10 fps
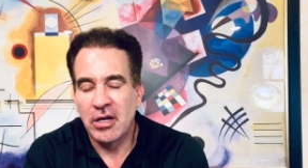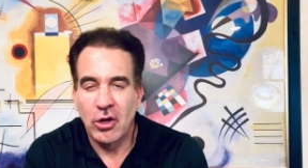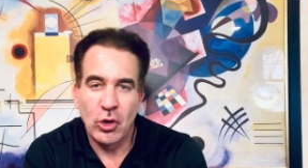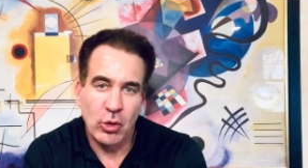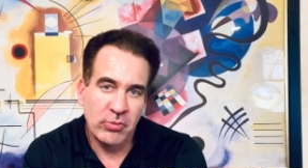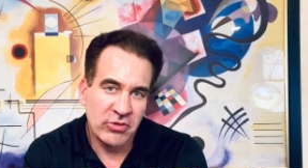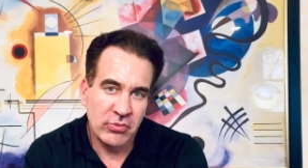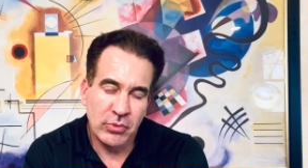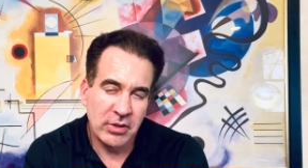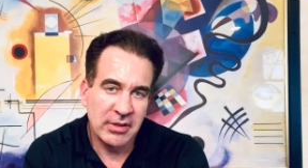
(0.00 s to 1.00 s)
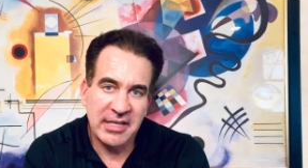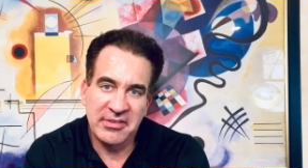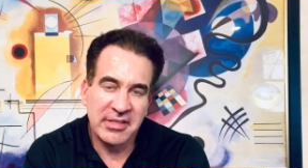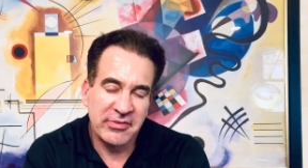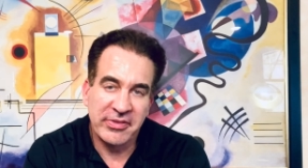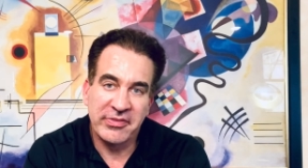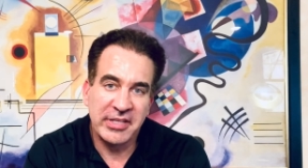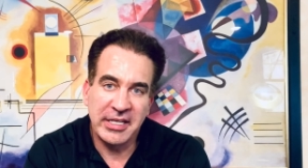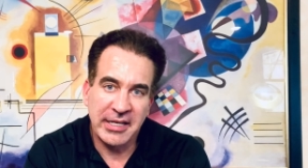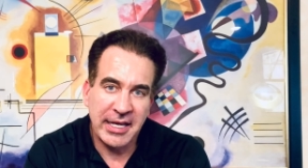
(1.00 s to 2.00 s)
of homes were less than
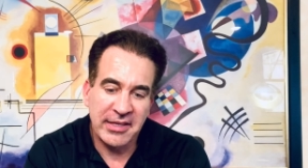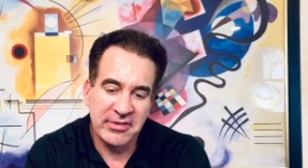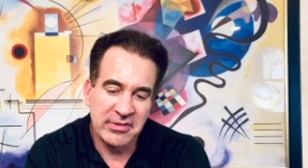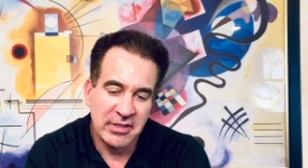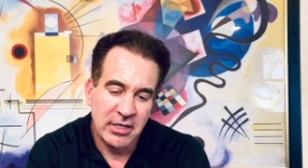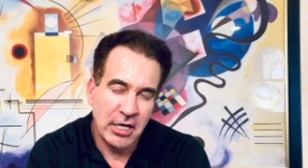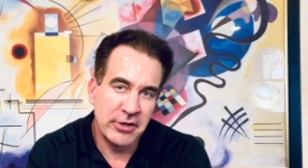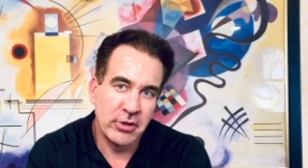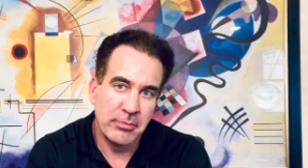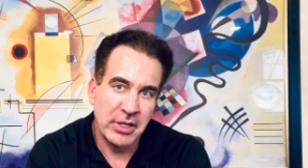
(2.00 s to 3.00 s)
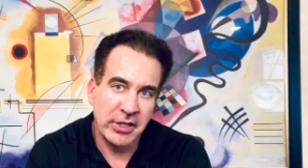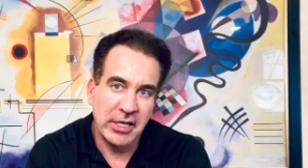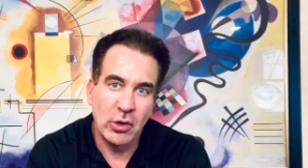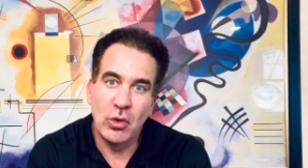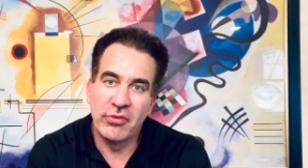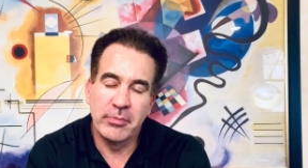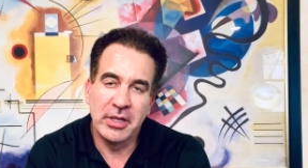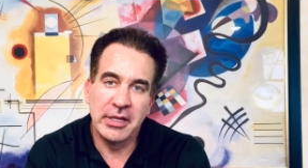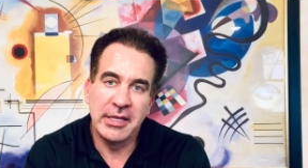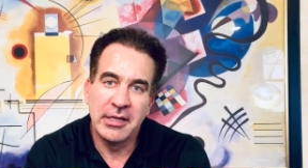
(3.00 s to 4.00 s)
15 days, under $1 million, over $1
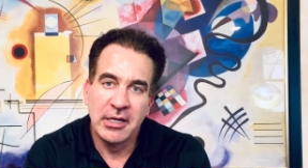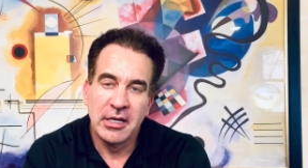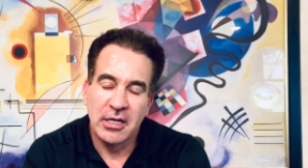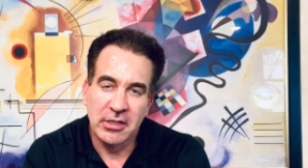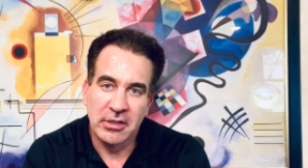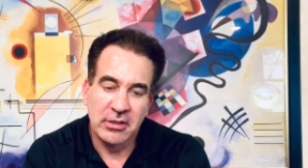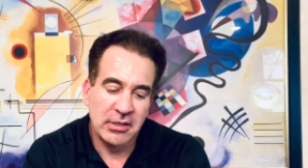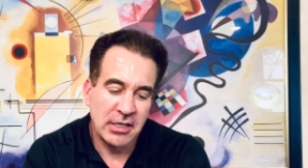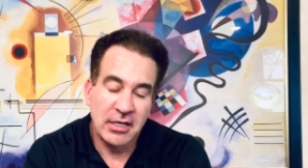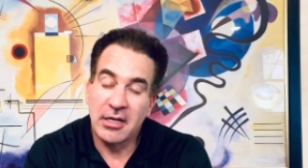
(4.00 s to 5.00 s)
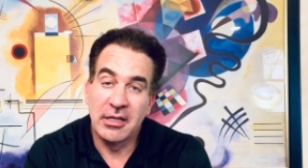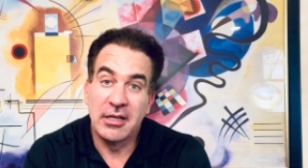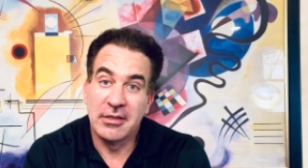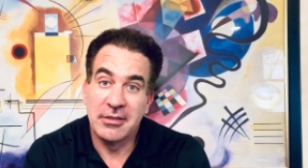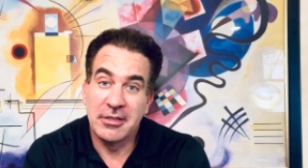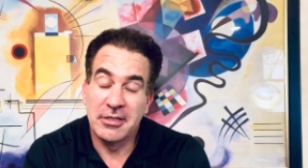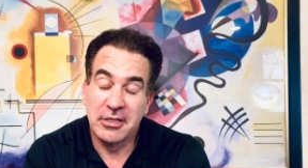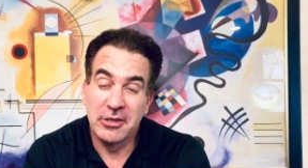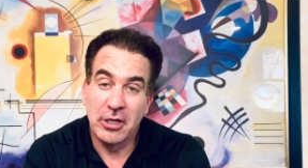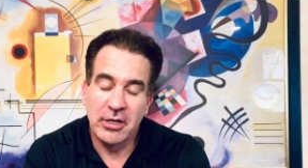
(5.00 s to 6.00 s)
million, a
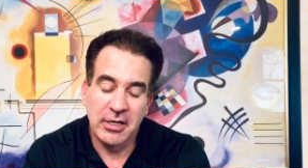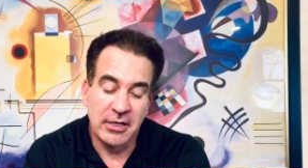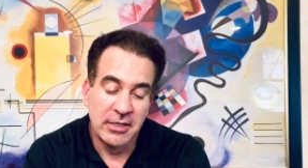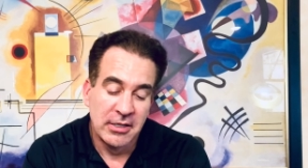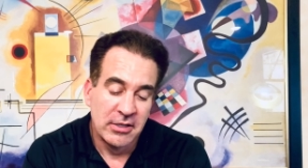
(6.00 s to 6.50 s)
little longer.